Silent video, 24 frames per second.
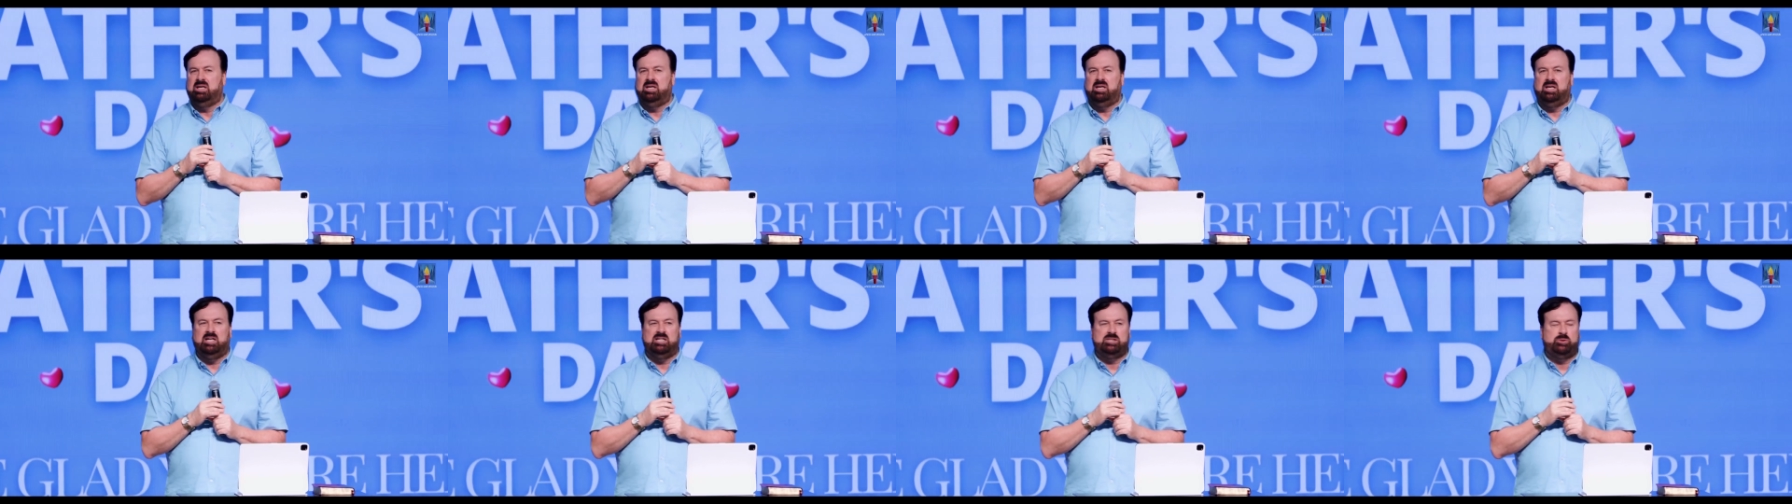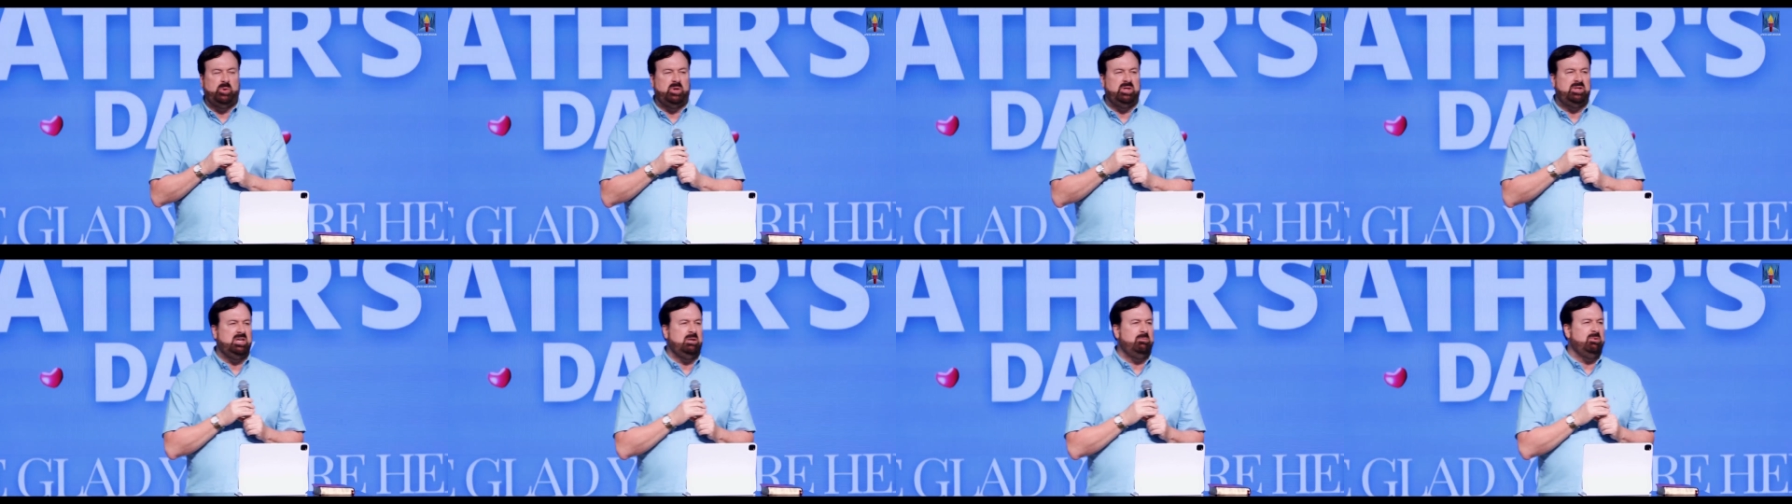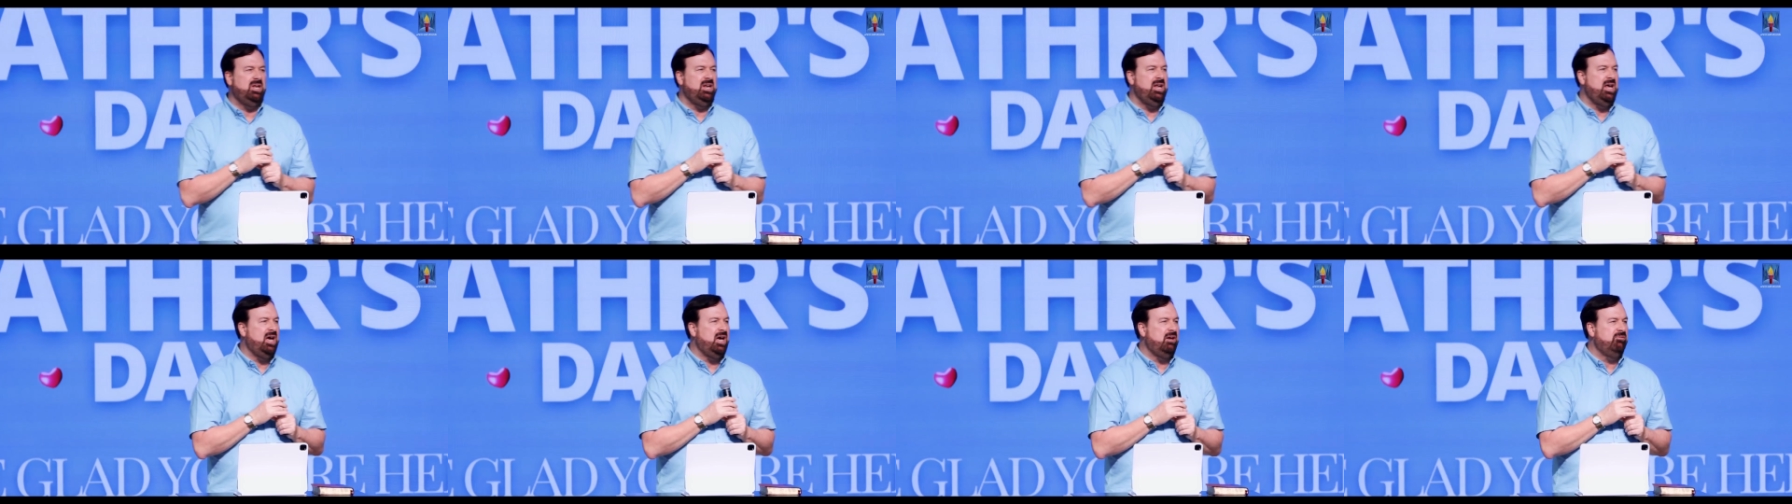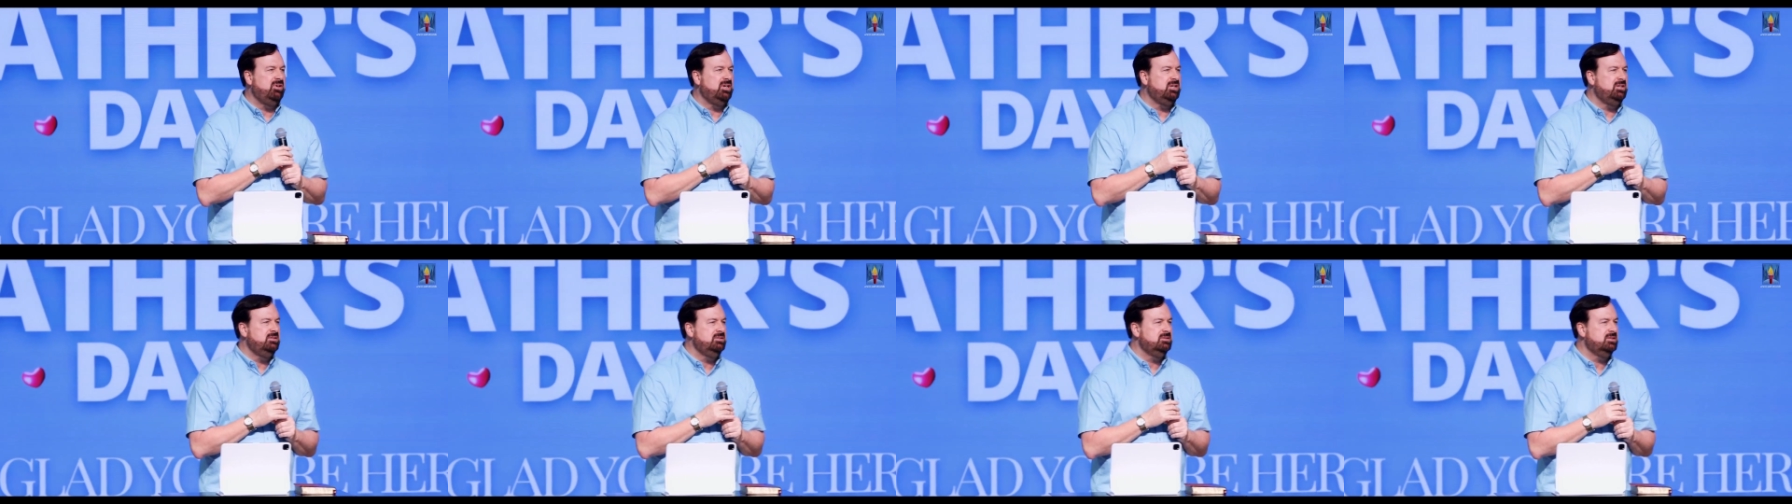is with him in
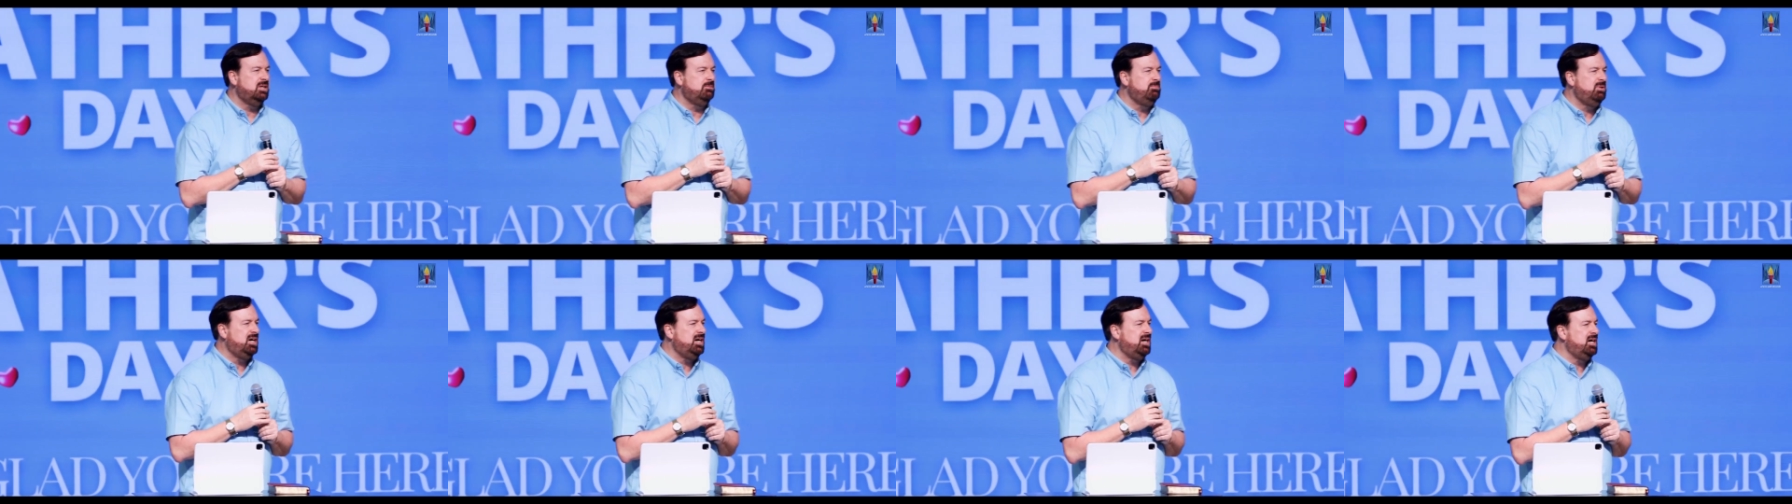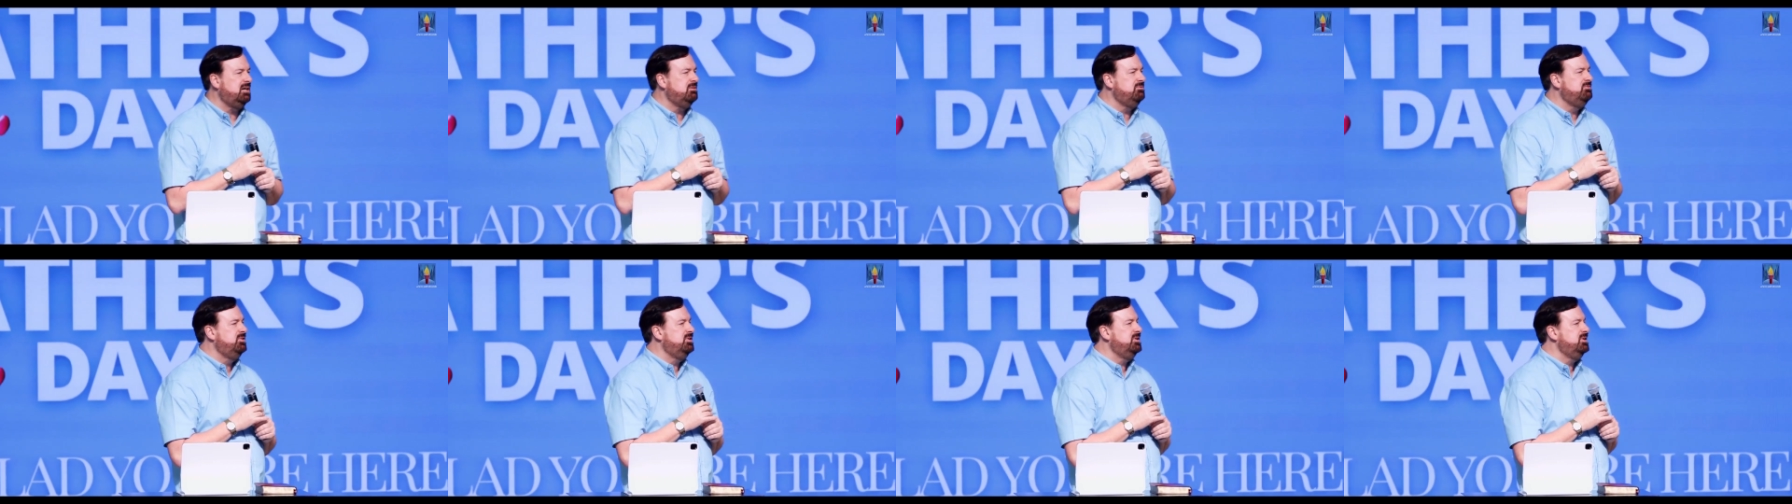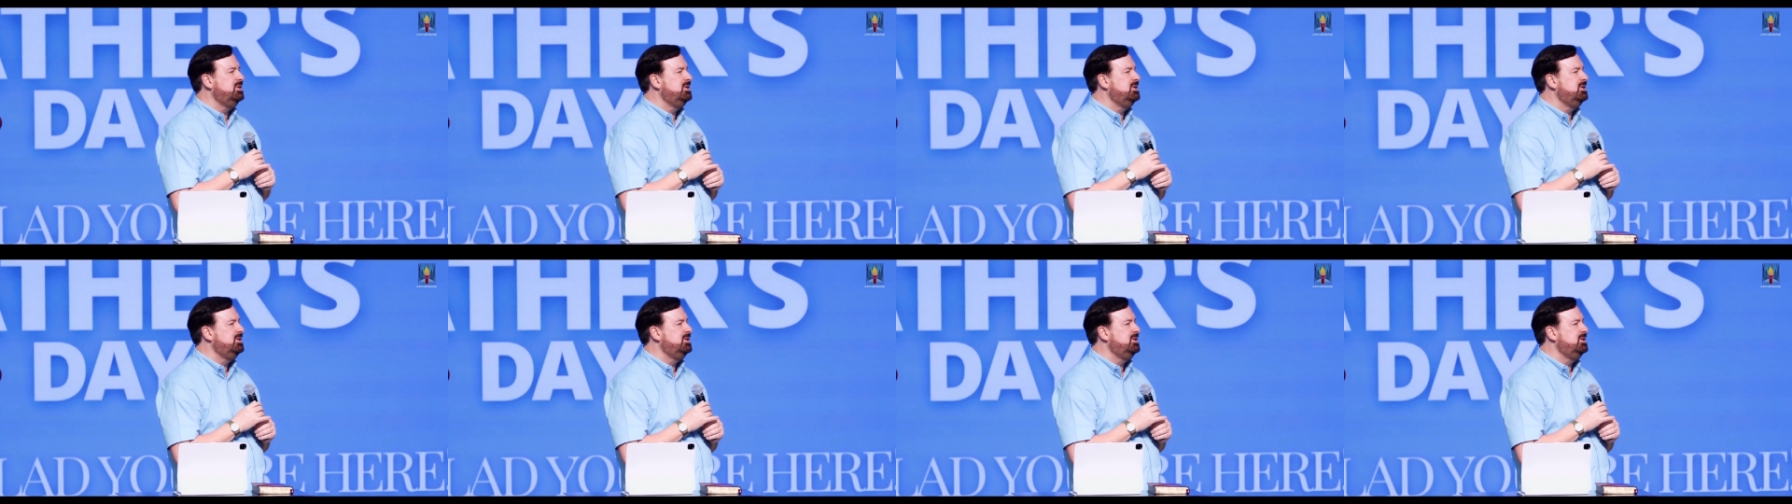heaven above.